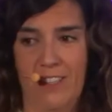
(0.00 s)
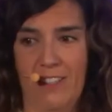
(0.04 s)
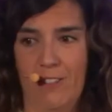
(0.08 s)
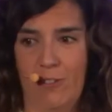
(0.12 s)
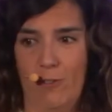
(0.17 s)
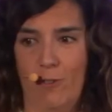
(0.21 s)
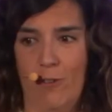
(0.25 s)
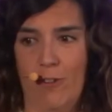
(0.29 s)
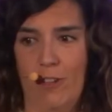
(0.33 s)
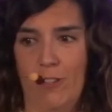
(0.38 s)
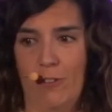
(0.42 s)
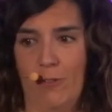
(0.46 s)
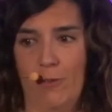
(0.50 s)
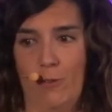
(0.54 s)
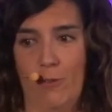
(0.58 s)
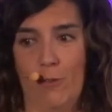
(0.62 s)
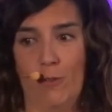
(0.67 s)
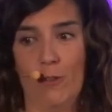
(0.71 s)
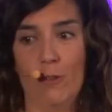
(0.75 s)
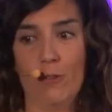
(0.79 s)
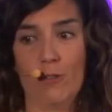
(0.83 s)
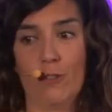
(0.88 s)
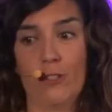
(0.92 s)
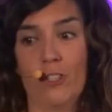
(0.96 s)
is going to
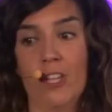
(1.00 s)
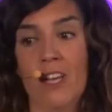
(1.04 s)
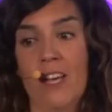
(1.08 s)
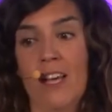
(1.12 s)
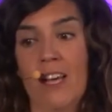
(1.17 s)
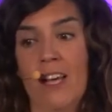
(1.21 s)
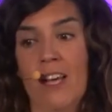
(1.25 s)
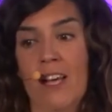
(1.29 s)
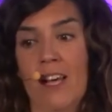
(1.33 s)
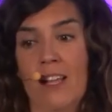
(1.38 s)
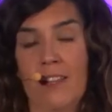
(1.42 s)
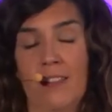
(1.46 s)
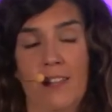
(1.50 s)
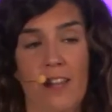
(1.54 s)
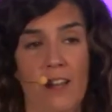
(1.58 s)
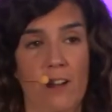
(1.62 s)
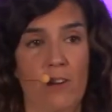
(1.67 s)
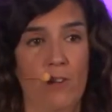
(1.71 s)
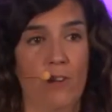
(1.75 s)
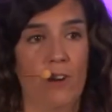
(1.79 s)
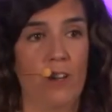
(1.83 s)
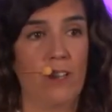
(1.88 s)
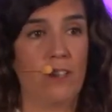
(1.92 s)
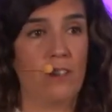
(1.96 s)
use.
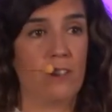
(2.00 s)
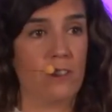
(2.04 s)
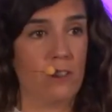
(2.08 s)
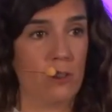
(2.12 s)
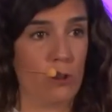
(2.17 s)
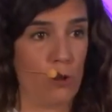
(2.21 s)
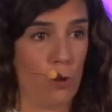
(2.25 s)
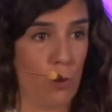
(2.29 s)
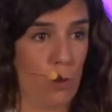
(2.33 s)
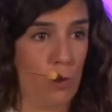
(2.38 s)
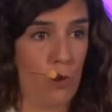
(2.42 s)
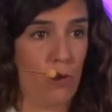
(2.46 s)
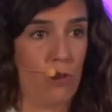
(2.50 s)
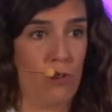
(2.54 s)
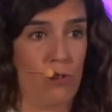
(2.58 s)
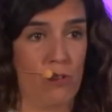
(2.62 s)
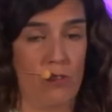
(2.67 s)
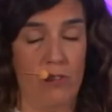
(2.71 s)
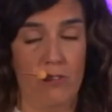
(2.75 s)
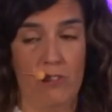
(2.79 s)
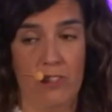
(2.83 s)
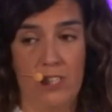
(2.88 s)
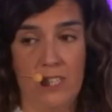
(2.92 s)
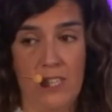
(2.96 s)
Dekorate
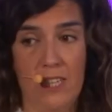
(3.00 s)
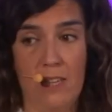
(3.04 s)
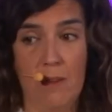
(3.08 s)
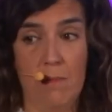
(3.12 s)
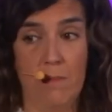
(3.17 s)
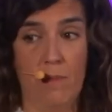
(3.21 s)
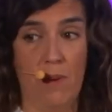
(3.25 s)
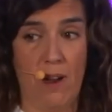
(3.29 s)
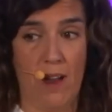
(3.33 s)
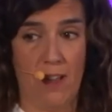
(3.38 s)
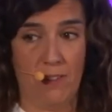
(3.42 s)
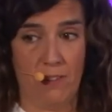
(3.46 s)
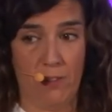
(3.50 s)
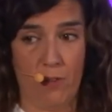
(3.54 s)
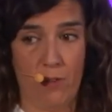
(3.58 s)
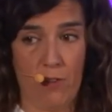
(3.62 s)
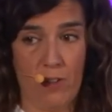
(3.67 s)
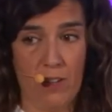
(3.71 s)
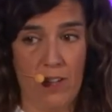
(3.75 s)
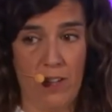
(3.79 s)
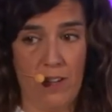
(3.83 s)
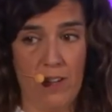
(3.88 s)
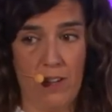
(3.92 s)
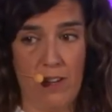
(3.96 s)
support Git and
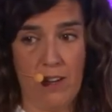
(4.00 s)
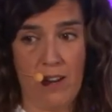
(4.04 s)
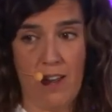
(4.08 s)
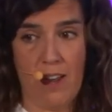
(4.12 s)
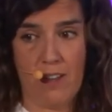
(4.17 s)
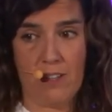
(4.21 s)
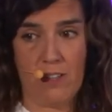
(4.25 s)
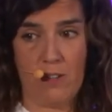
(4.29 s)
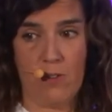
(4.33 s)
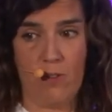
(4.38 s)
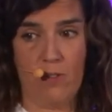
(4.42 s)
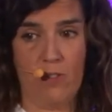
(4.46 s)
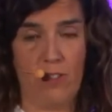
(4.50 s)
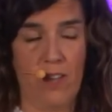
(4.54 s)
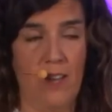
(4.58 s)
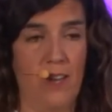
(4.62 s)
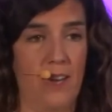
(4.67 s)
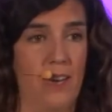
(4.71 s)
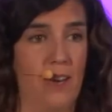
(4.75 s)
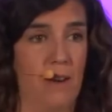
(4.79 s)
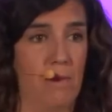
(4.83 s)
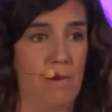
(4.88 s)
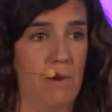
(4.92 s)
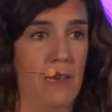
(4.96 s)
Docker as
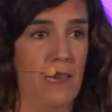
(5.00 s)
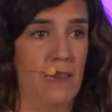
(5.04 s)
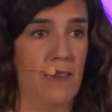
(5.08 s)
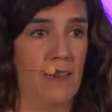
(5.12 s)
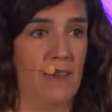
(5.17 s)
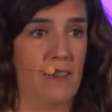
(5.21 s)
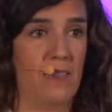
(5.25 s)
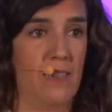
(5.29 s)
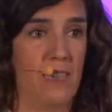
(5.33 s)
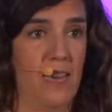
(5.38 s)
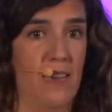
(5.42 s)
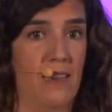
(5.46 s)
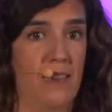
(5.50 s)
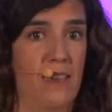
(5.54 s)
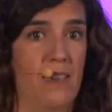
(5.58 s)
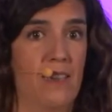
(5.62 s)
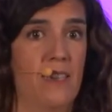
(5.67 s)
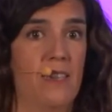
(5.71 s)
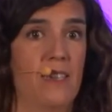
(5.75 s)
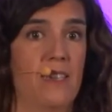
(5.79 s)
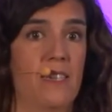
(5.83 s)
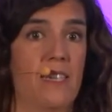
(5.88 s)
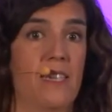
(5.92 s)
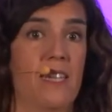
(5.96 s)
container build
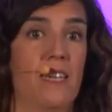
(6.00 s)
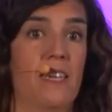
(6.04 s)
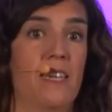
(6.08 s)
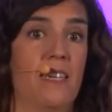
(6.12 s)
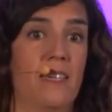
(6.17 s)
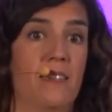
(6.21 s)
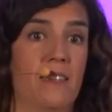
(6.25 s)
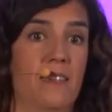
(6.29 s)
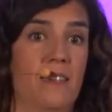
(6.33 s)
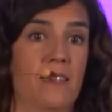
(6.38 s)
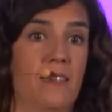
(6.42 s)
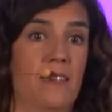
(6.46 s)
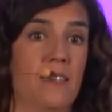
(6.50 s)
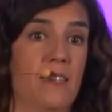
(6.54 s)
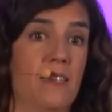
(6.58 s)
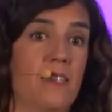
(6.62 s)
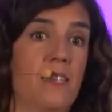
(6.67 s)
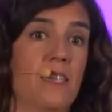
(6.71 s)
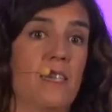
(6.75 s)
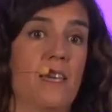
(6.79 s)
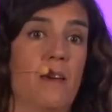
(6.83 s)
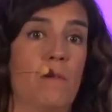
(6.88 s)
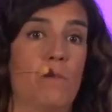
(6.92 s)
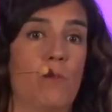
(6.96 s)
strategies. In
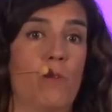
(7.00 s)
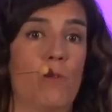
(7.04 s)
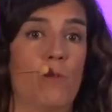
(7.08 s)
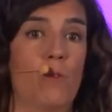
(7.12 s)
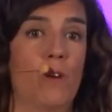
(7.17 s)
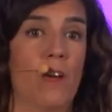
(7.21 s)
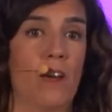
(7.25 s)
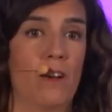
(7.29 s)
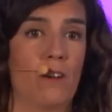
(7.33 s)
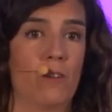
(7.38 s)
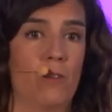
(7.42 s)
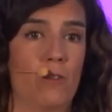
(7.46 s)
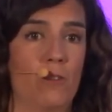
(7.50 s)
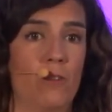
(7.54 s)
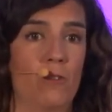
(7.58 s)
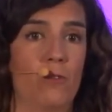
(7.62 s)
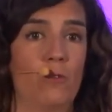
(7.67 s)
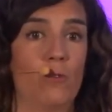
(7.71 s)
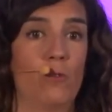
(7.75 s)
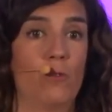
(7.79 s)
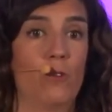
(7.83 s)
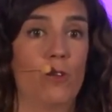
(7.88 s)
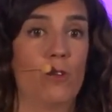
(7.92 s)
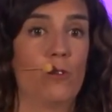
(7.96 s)
this demo, we are going
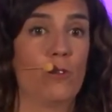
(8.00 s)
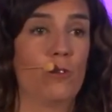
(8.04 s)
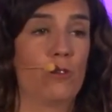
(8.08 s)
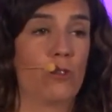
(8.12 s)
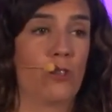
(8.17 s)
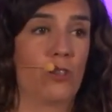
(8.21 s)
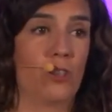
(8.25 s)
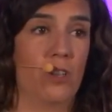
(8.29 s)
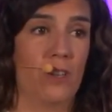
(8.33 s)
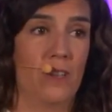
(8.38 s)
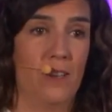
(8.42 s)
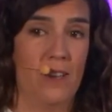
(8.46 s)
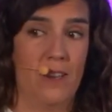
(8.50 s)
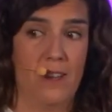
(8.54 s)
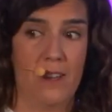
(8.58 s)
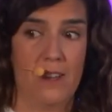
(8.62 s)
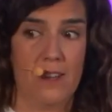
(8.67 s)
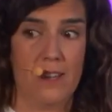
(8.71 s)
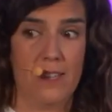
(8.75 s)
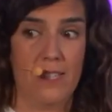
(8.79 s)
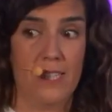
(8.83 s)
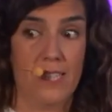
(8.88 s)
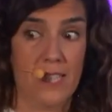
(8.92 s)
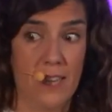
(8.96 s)
to use
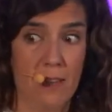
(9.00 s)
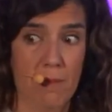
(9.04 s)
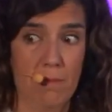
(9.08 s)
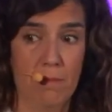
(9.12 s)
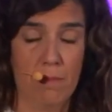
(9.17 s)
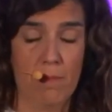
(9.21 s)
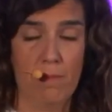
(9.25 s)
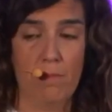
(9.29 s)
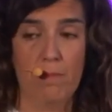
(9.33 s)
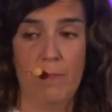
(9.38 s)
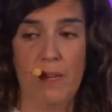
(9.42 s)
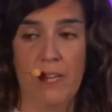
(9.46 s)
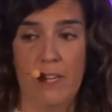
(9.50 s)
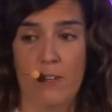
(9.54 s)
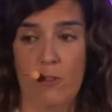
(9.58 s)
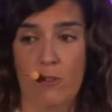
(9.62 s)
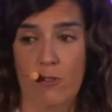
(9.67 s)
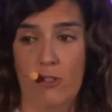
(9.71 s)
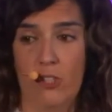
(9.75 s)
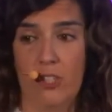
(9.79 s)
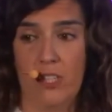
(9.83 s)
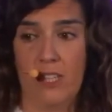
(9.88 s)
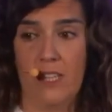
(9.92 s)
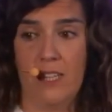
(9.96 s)
Git
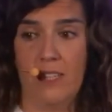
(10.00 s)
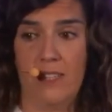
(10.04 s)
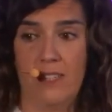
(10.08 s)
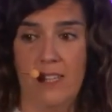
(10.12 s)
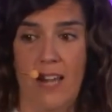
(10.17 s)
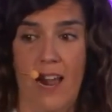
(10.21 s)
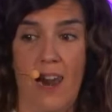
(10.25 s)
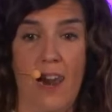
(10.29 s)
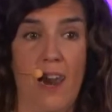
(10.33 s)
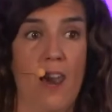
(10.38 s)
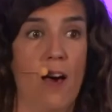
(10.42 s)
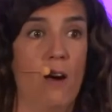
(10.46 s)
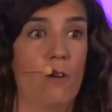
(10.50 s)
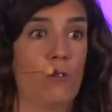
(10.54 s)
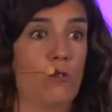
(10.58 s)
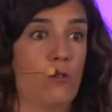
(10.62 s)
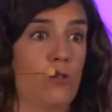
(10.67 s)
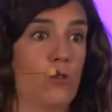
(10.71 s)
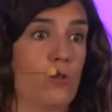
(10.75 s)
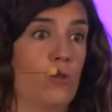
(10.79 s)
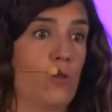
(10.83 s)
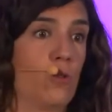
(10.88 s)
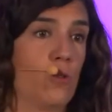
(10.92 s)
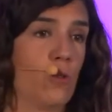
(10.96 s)
because it
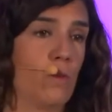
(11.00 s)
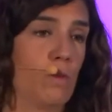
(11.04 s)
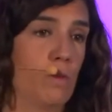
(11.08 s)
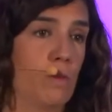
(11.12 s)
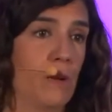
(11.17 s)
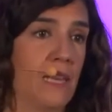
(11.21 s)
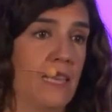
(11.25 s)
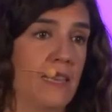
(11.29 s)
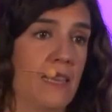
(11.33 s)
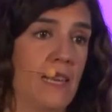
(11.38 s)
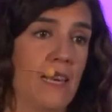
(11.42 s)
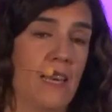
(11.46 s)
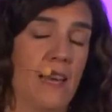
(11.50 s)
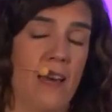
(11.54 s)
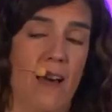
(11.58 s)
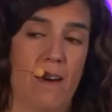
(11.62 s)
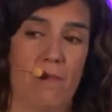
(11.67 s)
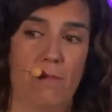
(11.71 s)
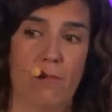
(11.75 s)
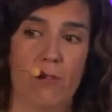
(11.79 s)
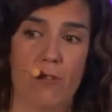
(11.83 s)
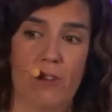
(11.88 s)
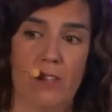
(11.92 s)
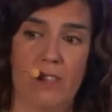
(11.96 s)
allows to completely
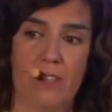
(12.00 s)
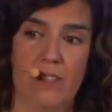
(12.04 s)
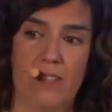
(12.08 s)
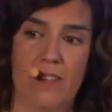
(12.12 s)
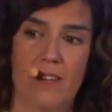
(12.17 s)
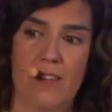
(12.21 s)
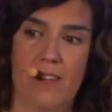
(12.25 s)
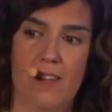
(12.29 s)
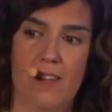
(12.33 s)
avoid